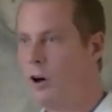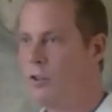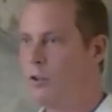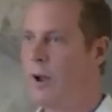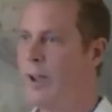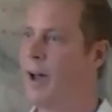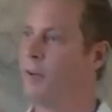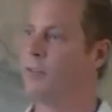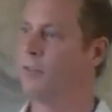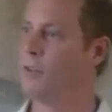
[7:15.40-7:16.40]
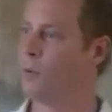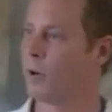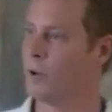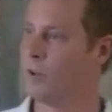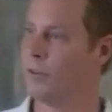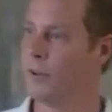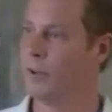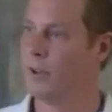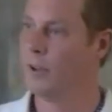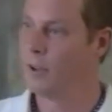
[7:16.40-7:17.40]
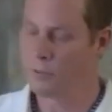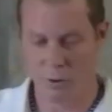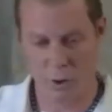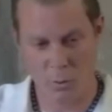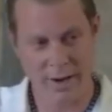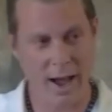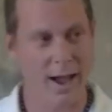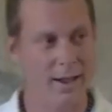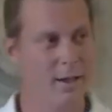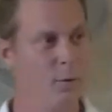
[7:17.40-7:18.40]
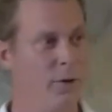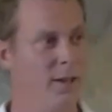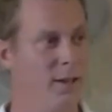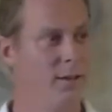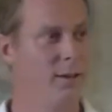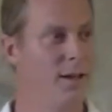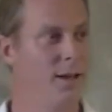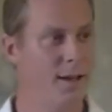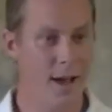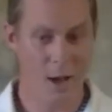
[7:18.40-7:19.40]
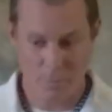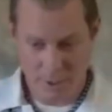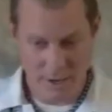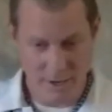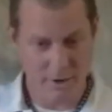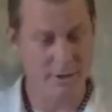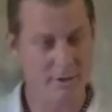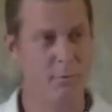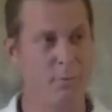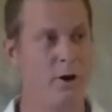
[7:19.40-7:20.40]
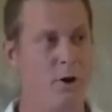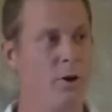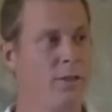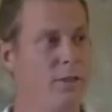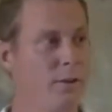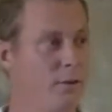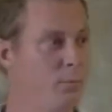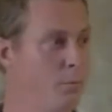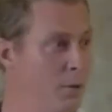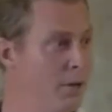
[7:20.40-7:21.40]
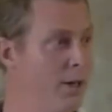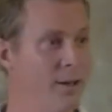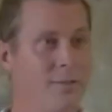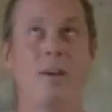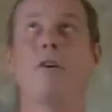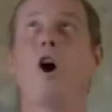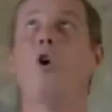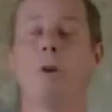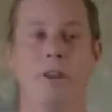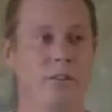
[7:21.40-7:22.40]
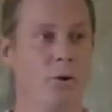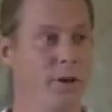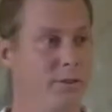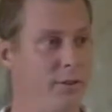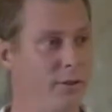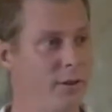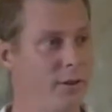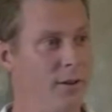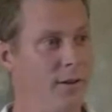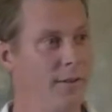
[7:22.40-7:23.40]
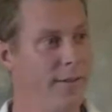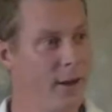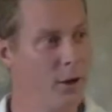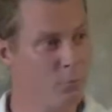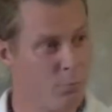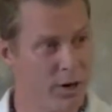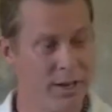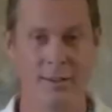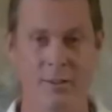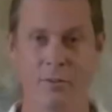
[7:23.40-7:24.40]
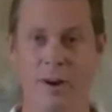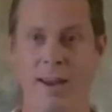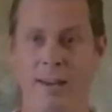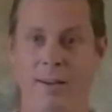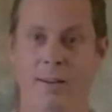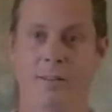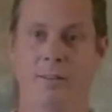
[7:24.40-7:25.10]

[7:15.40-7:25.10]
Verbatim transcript: all the way out into the world, so that when I come in, I'm carrying spirit with it me because I've opened to it. I'm bringing the rain